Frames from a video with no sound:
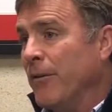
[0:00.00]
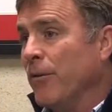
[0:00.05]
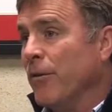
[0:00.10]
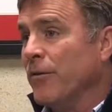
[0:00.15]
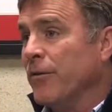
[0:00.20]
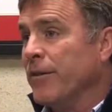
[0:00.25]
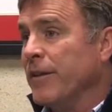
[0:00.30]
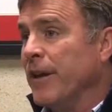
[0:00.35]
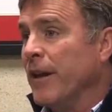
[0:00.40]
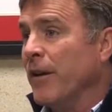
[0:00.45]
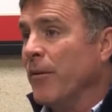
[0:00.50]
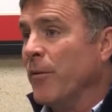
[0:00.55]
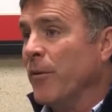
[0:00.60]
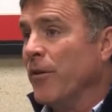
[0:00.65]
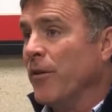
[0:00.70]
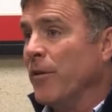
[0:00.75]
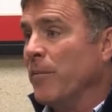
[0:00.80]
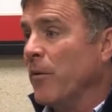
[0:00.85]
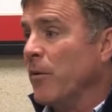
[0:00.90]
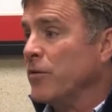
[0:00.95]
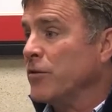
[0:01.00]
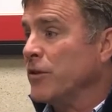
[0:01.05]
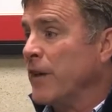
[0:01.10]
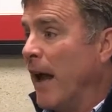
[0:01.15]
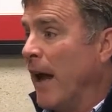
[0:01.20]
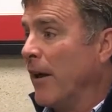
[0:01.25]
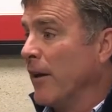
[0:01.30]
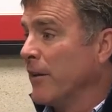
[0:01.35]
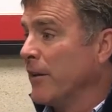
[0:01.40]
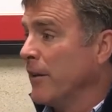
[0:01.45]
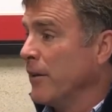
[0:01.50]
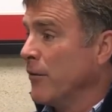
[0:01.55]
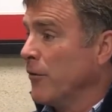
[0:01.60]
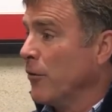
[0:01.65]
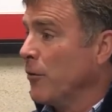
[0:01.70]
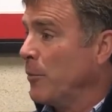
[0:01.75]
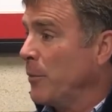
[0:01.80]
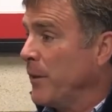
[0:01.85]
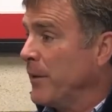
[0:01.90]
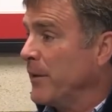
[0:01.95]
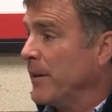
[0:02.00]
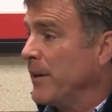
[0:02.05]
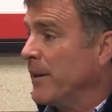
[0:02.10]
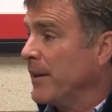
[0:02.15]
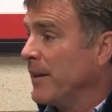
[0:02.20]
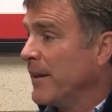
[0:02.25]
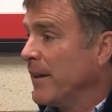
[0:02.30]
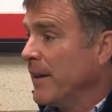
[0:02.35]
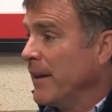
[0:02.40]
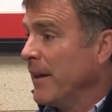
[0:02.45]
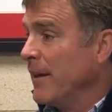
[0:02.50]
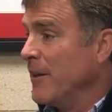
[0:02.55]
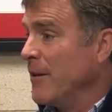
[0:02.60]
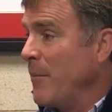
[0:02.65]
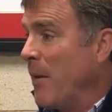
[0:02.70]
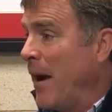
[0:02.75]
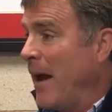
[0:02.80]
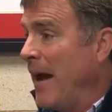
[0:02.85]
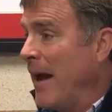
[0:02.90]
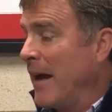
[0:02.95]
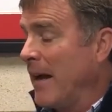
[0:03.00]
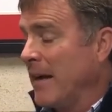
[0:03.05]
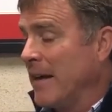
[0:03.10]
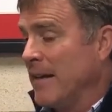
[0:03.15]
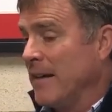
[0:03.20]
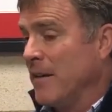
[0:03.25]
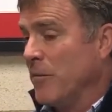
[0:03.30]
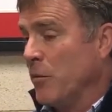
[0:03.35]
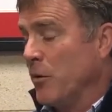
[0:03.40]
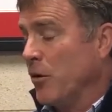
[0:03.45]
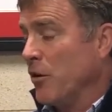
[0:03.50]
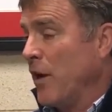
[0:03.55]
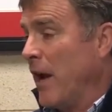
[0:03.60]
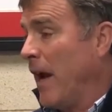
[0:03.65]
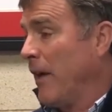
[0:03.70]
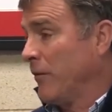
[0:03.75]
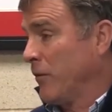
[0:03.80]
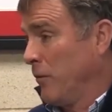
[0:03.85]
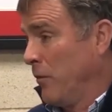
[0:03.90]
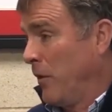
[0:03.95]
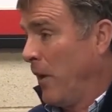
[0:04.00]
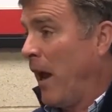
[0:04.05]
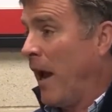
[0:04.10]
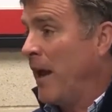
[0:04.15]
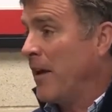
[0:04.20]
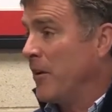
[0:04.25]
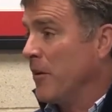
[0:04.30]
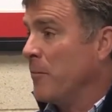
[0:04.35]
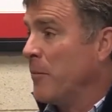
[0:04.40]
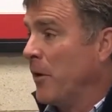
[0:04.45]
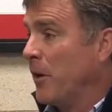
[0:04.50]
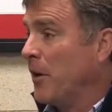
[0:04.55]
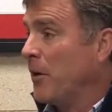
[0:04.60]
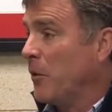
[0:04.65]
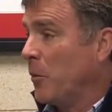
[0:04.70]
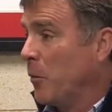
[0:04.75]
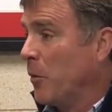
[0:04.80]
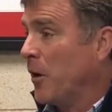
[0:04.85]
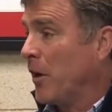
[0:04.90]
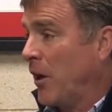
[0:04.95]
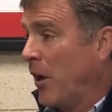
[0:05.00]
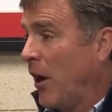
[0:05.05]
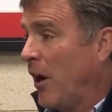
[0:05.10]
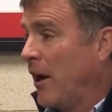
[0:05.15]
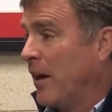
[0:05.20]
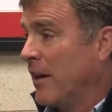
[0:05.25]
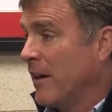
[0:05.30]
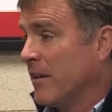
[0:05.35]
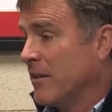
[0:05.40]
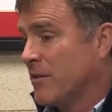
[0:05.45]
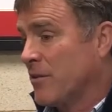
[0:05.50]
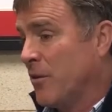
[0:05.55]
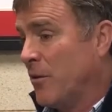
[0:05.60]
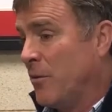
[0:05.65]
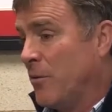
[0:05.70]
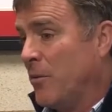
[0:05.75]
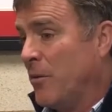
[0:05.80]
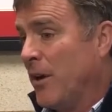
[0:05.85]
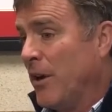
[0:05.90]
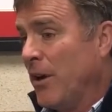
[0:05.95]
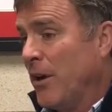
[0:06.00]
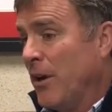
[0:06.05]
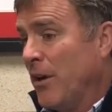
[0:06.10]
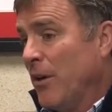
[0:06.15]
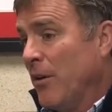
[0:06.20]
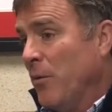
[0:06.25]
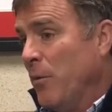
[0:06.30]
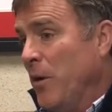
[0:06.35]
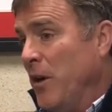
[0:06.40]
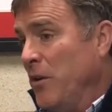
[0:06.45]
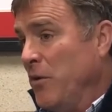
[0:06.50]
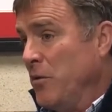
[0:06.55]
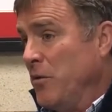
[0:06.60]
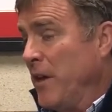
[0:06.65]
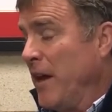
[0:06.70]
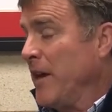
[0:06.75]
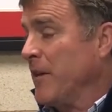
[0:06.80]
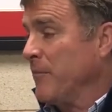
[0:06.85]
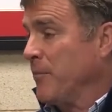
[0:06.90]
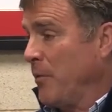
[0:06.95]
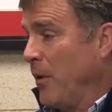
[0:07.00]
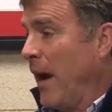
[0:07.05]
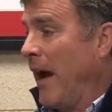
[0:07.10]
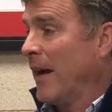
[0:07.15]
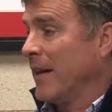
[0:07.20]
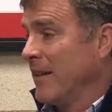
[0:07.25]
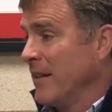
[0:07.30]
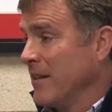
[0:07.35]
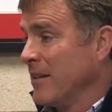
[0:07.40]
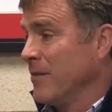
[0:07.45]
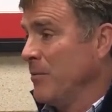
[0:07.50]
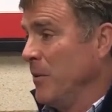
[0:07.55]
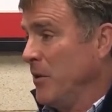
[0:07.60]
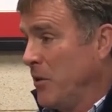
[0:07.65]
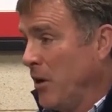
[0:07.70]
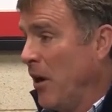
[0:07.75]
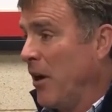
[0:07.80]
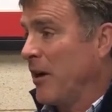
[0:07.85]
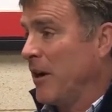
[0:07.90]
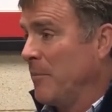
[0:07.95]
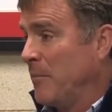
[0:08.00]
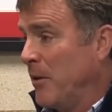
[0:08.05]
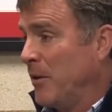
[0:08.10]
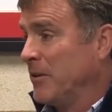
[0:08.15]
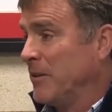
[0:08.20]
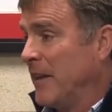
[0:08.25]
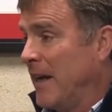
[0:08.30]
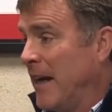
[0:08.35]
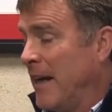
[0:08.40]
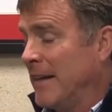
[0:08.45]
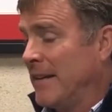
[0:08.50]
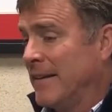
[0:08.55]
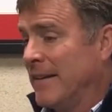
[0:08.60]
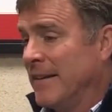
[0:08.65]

don't think we're the most talented group in the in the MIAC, and we're going to have to rely on our ability to work hard. And so we do that in practice. We talk about that,